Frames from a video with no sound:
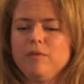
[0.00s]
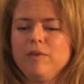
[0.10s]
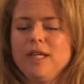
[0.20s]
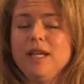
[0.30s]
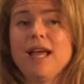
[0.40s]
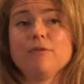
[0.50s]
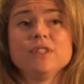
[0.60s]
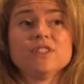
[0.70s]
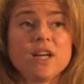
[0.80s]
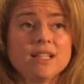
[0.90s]
We have
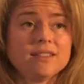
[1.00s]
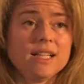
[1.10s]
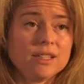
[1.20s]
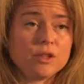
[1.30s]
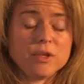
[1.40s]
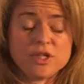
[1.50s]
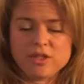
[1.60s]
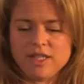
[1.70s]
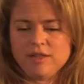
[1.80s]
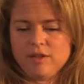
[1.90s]
decided at the Commission that